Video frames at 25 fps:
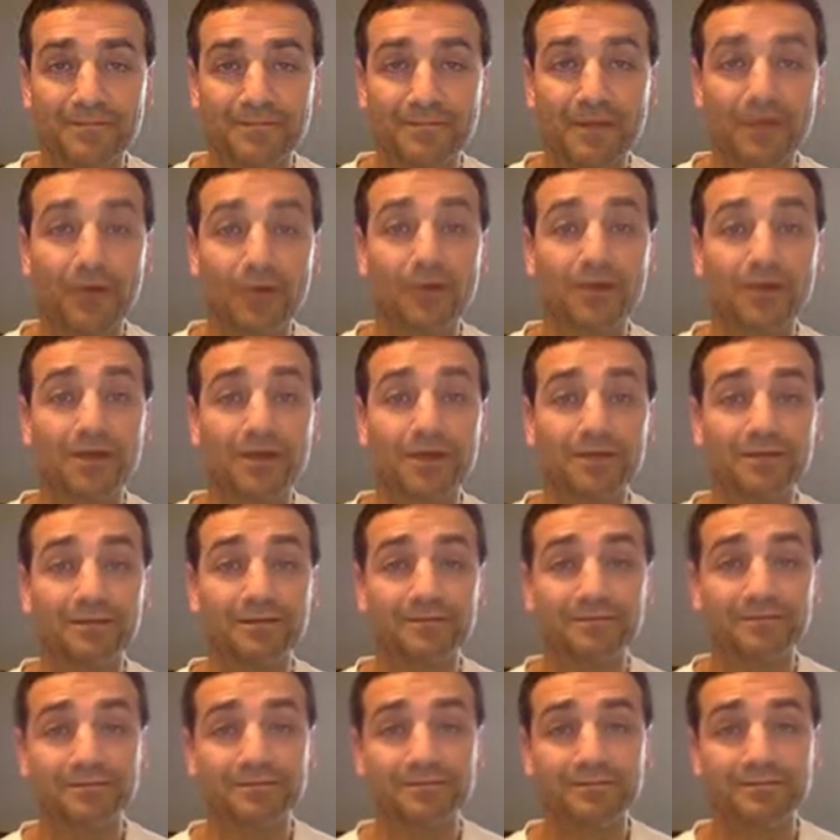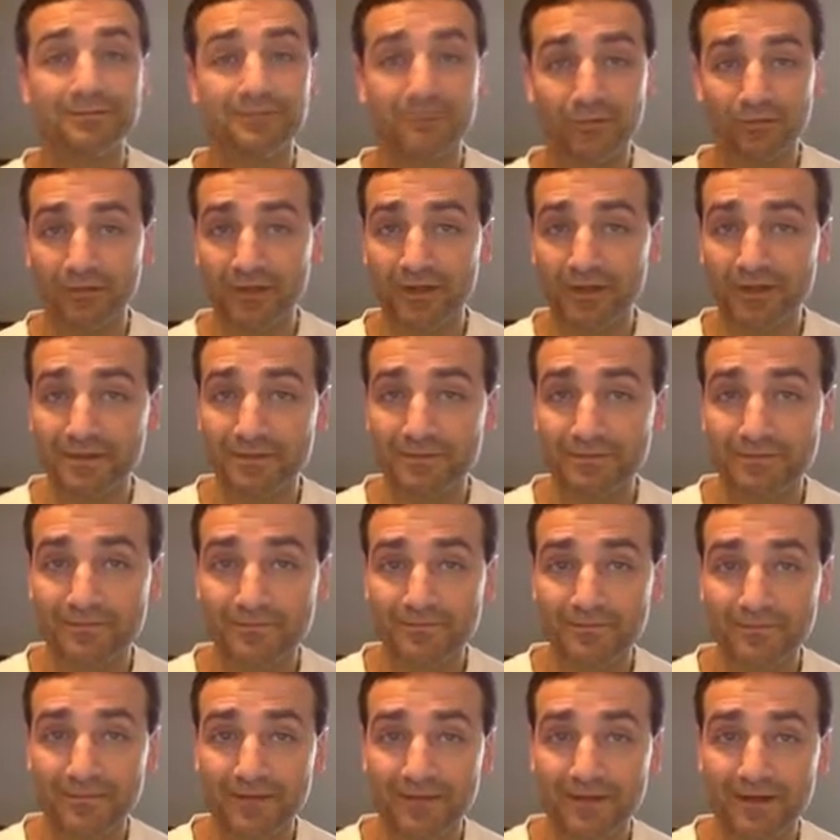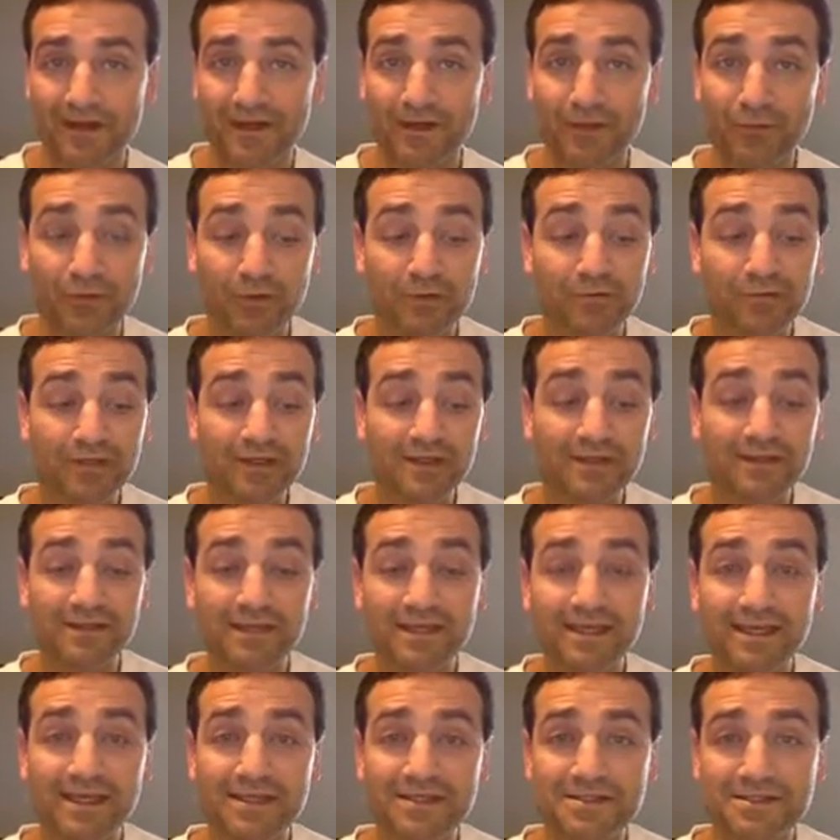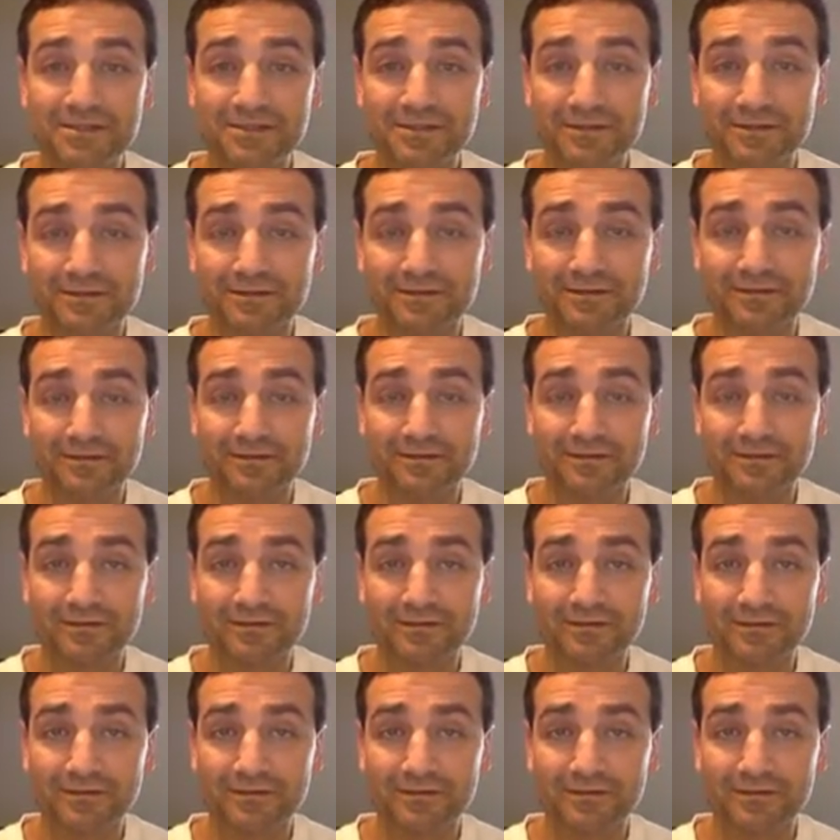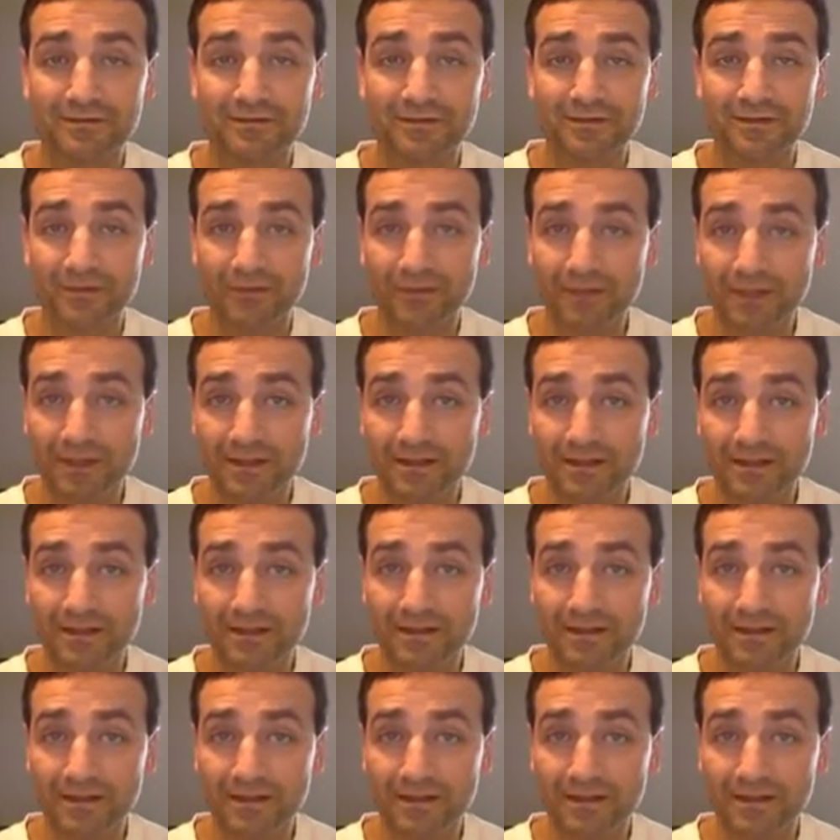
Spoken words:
Okay, ready? I'm going to reveal the answer. You ready?